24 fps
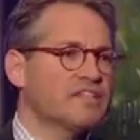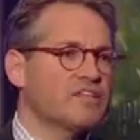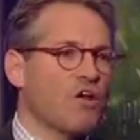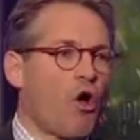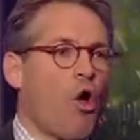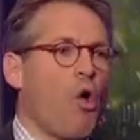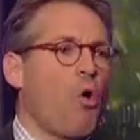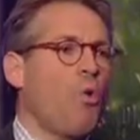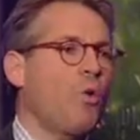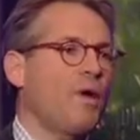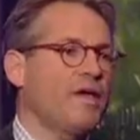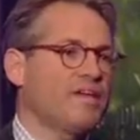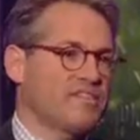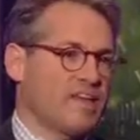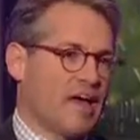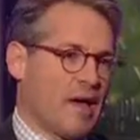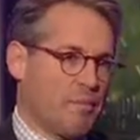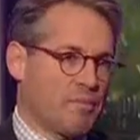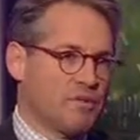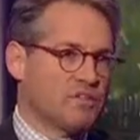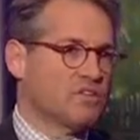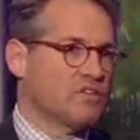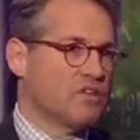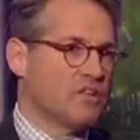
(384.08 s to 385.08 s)
And this always
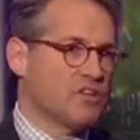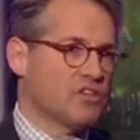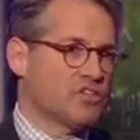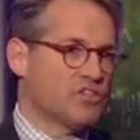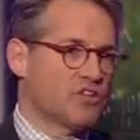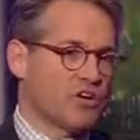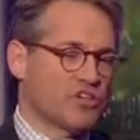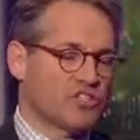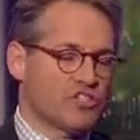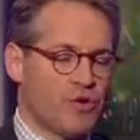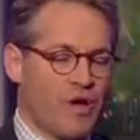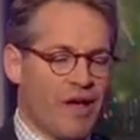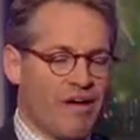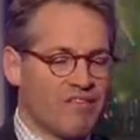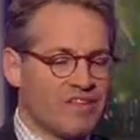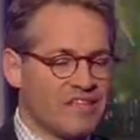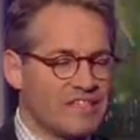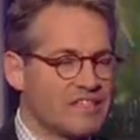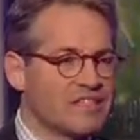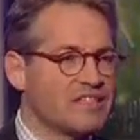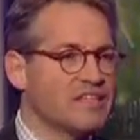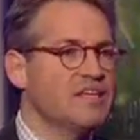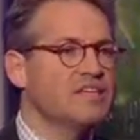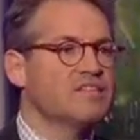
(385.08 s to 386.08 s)
happens to the church. You have
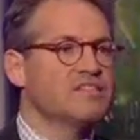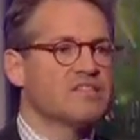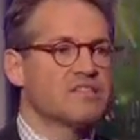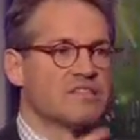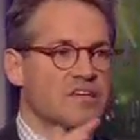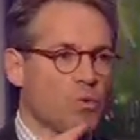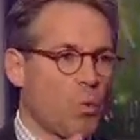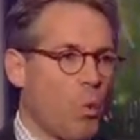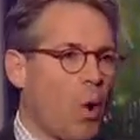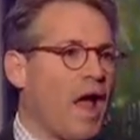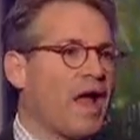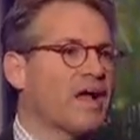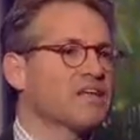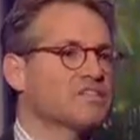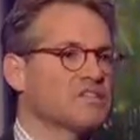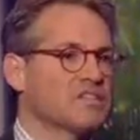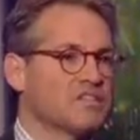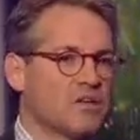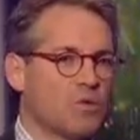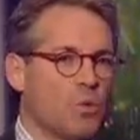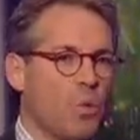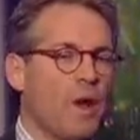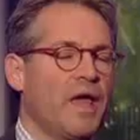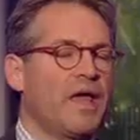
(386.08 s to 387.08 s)
these seasons, it
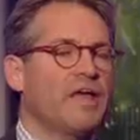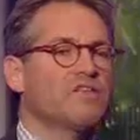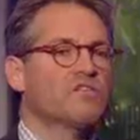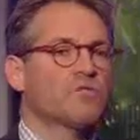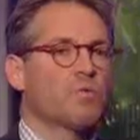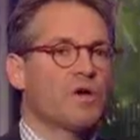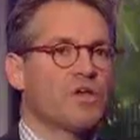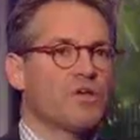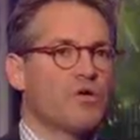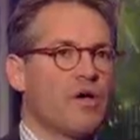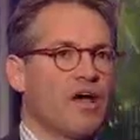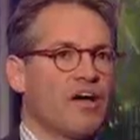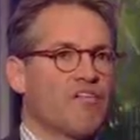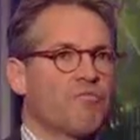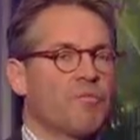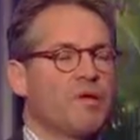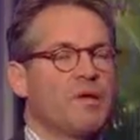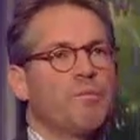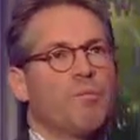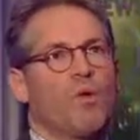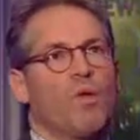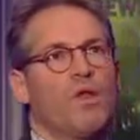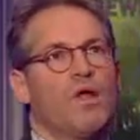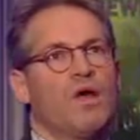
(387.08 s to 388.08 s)
waxes and wanes, where you have
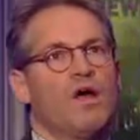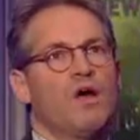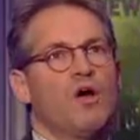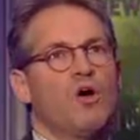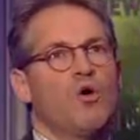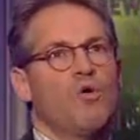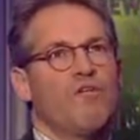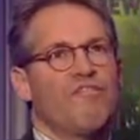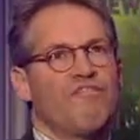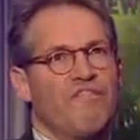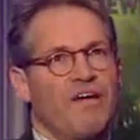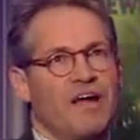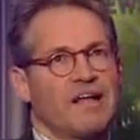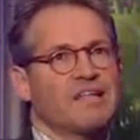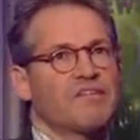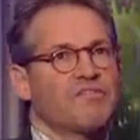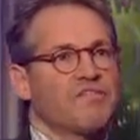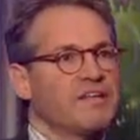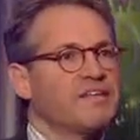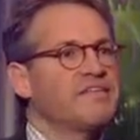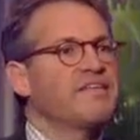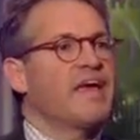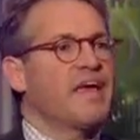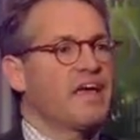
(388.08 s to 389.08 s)
people who
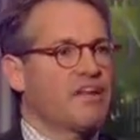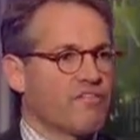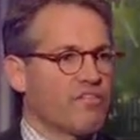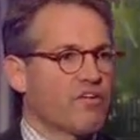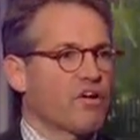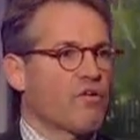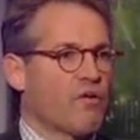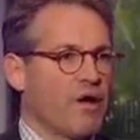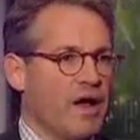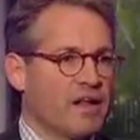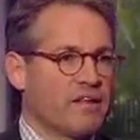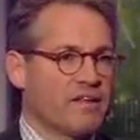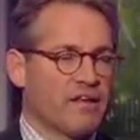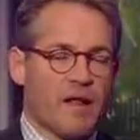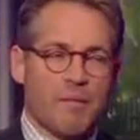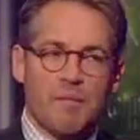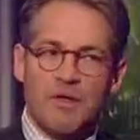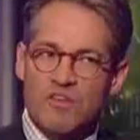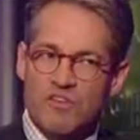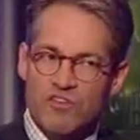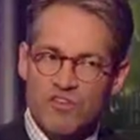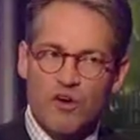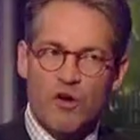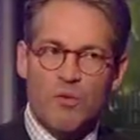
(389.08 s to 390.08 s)
effectively take it for granted.
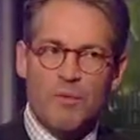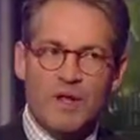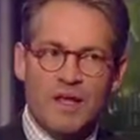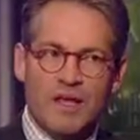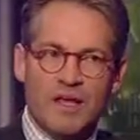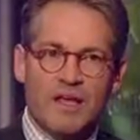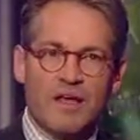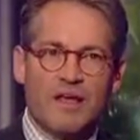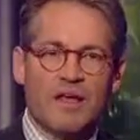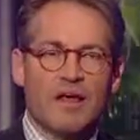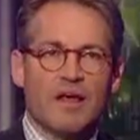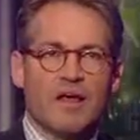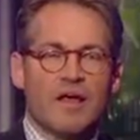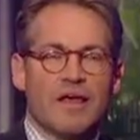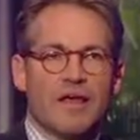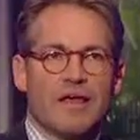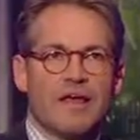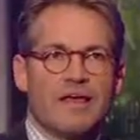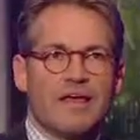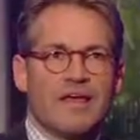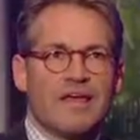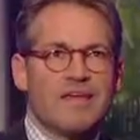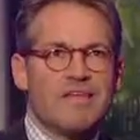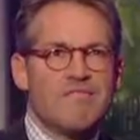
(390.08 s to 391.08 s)
I mean, Germany
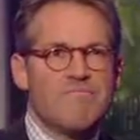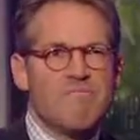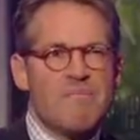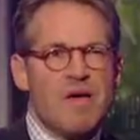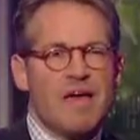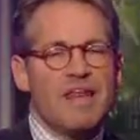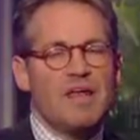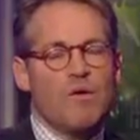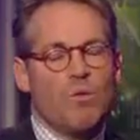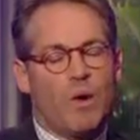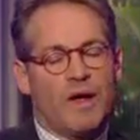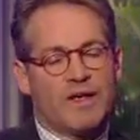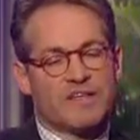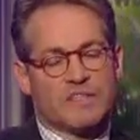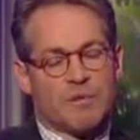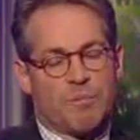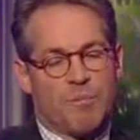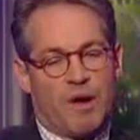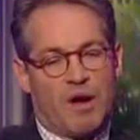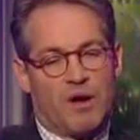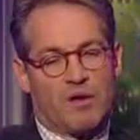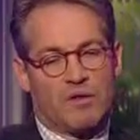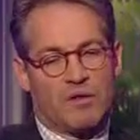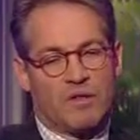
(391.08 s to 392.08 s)
in many ways,
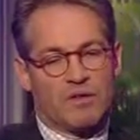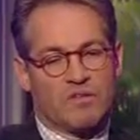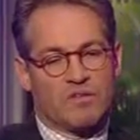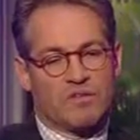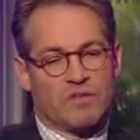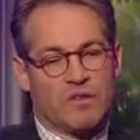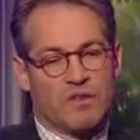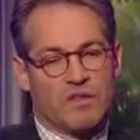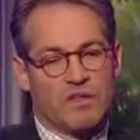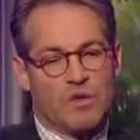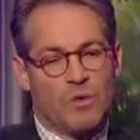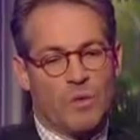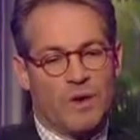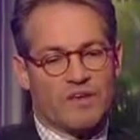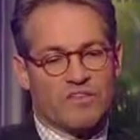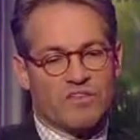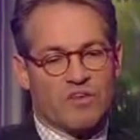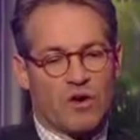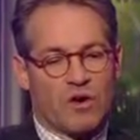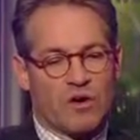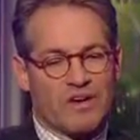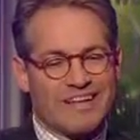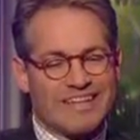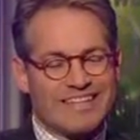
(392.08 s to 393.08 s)
the parallels to the
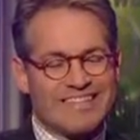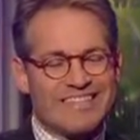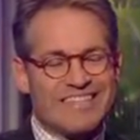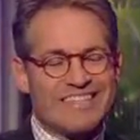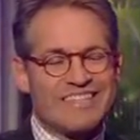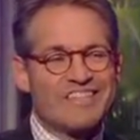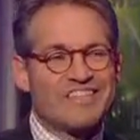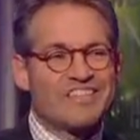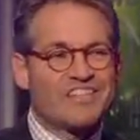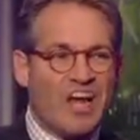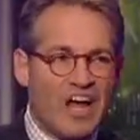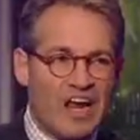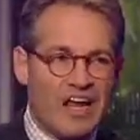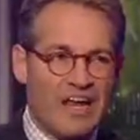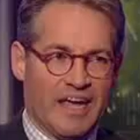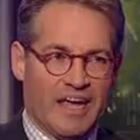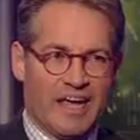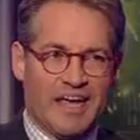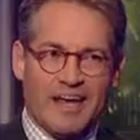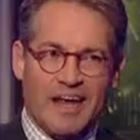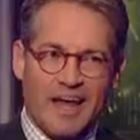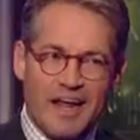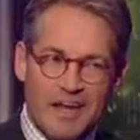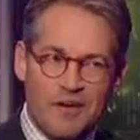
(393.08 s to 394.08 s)
U.S. are
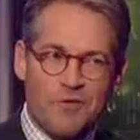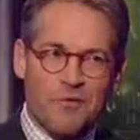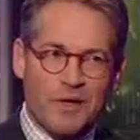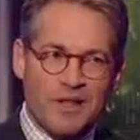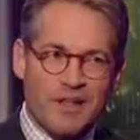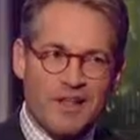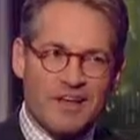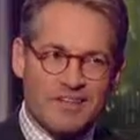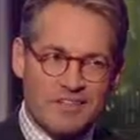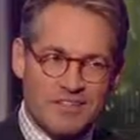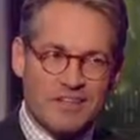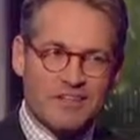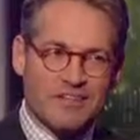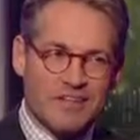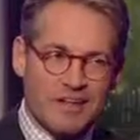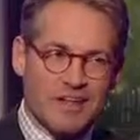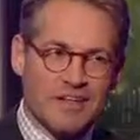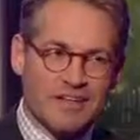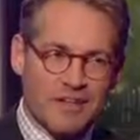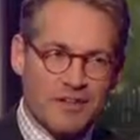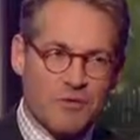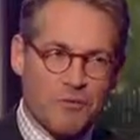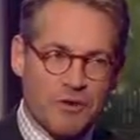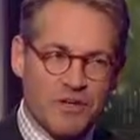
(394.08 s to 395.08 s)
stunning. And I didn't realize it
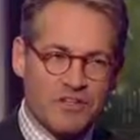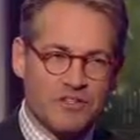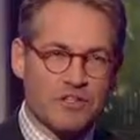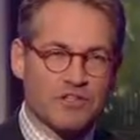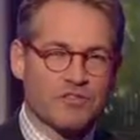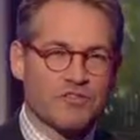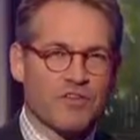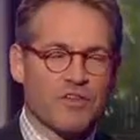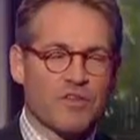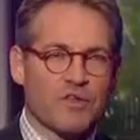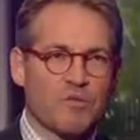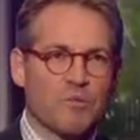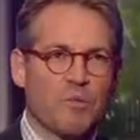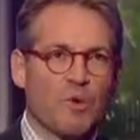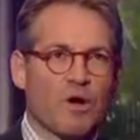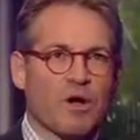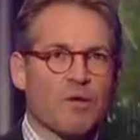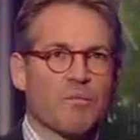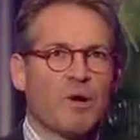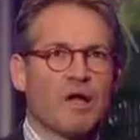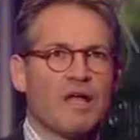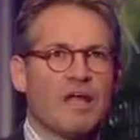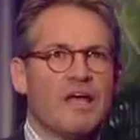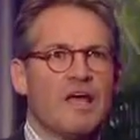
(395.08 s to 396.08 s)
till I did the research for this
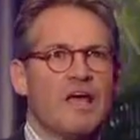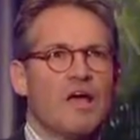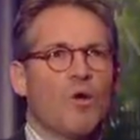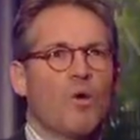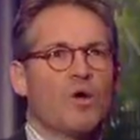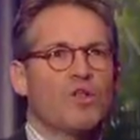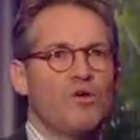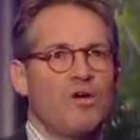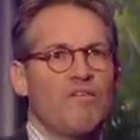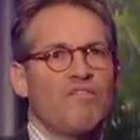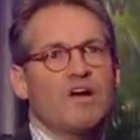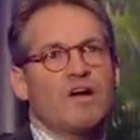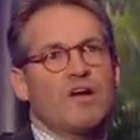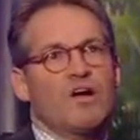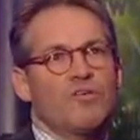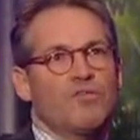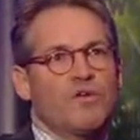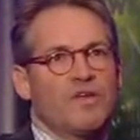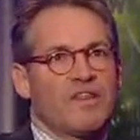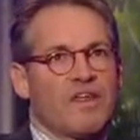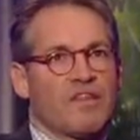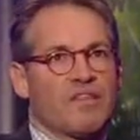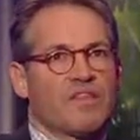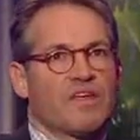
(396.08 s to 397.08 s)
book. But when you have a
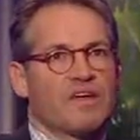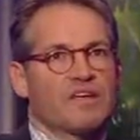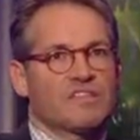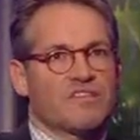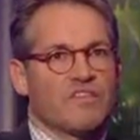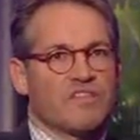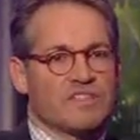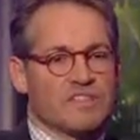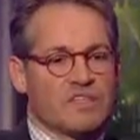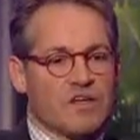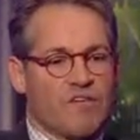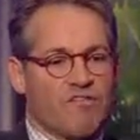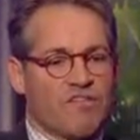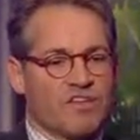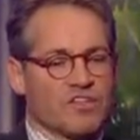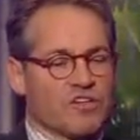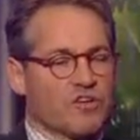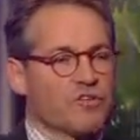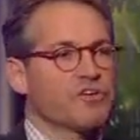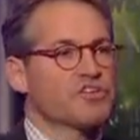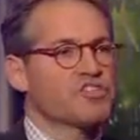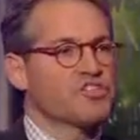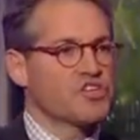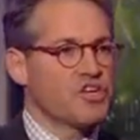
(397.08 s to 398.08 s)
country that thinks of itself
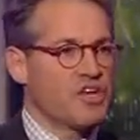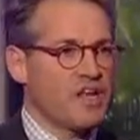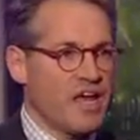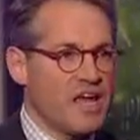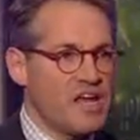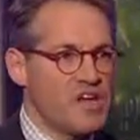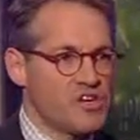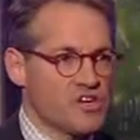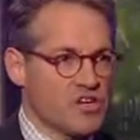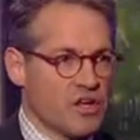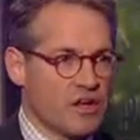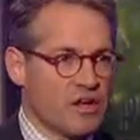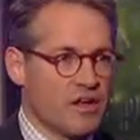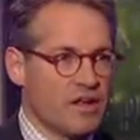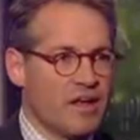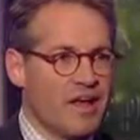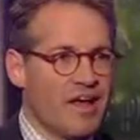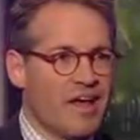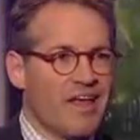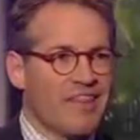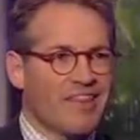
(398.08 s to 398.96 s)
as a Christian nation,